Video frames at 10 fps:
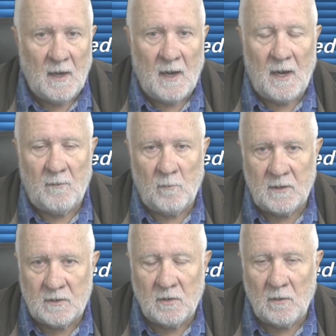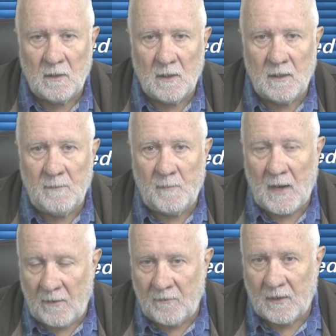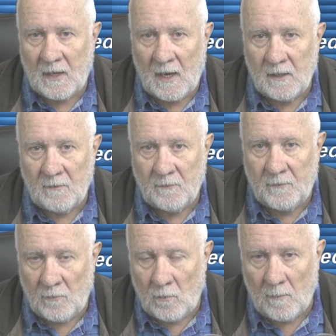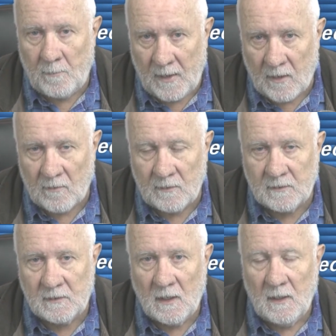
and we certainly advocate for parents